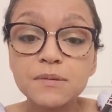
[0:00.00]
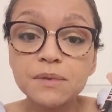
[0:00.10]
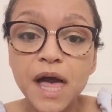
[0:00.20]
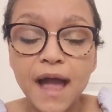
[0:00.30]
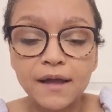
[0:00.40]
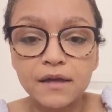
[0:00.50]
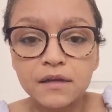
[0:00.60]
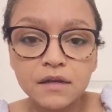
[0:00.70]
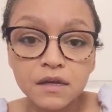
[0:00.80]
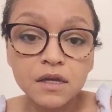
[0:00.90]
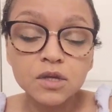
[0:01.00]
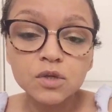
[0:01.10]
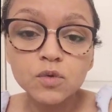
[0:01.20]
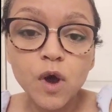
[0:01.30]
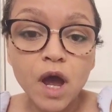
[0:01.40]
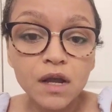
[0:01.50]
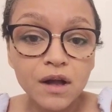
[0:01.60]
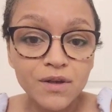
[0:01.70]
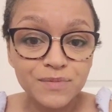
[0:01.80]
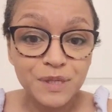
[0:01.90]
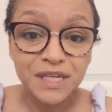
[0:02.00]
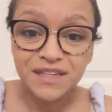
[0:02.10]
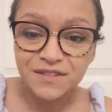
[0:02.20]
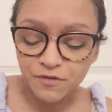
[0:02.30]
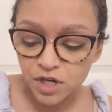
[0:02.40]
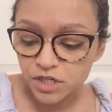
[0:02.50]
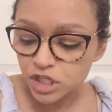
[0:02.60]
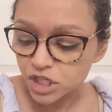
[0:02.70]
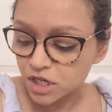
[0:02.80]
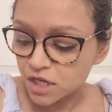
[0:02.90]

Black. Noir Cosmic is French.